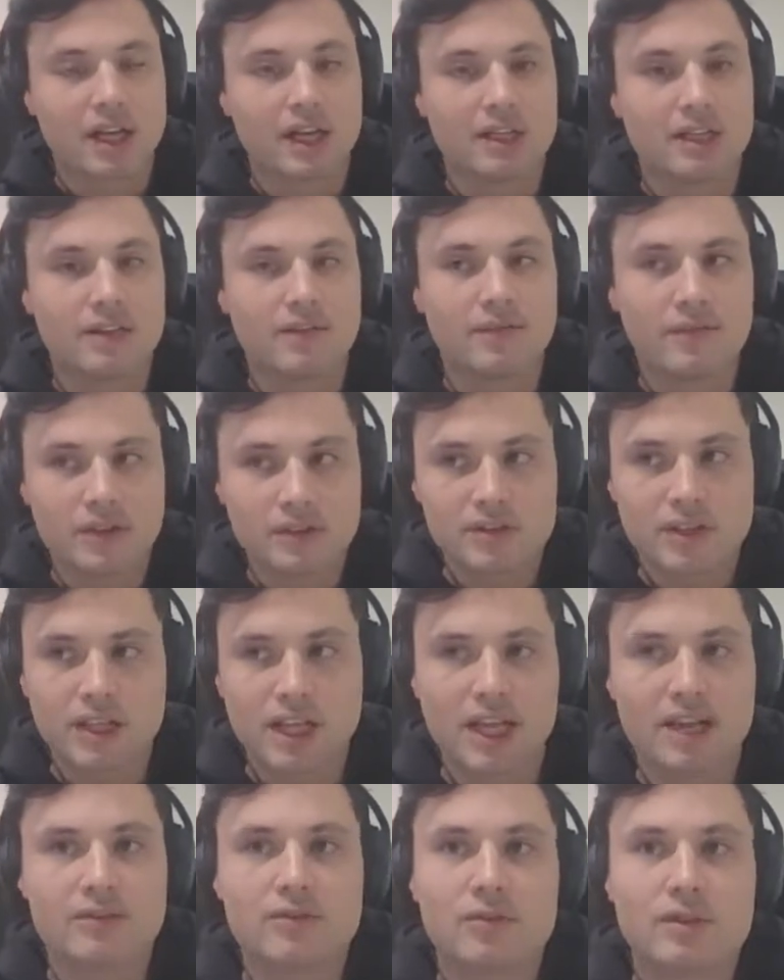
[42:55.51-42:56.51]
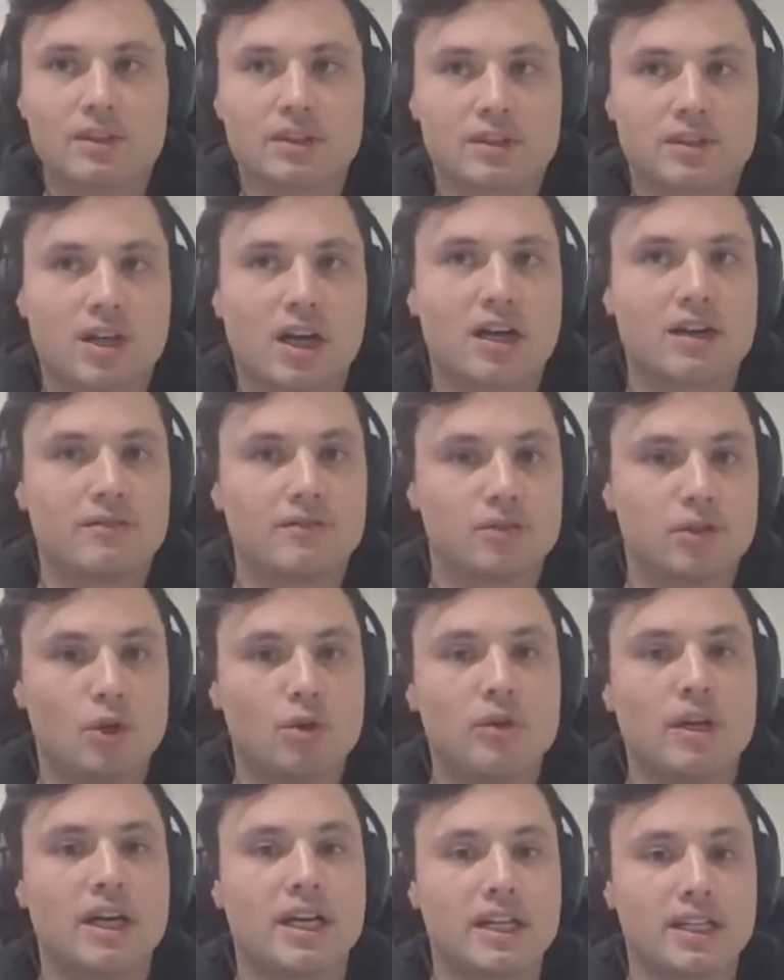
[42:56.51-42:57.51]
and it feels like everyone is kind of
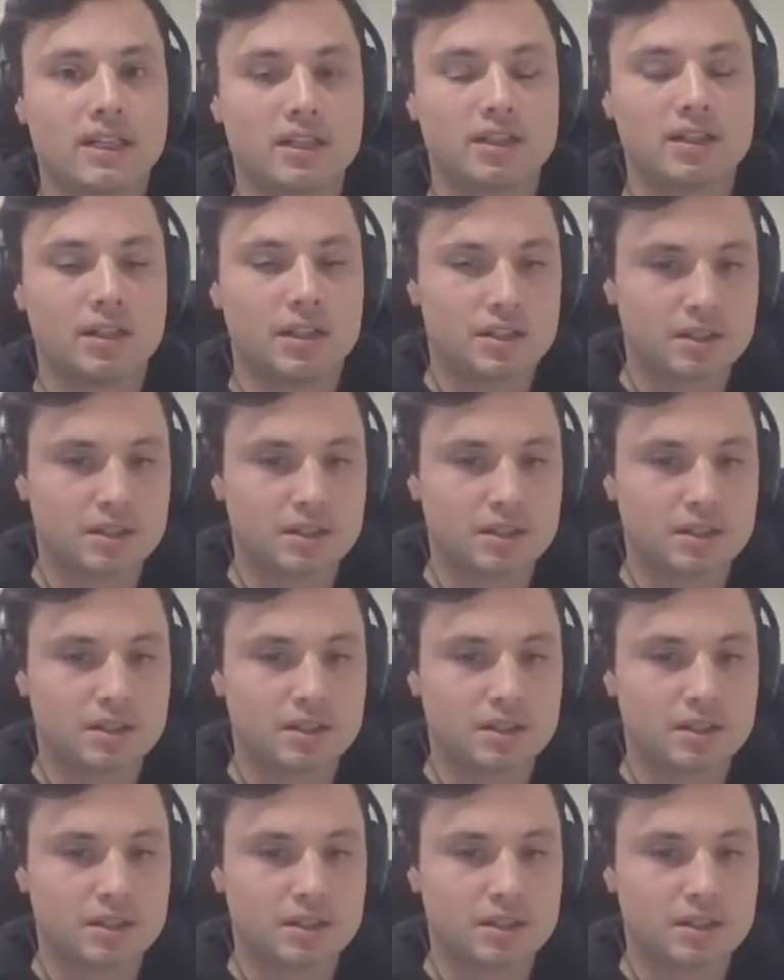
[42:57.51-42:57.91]
donating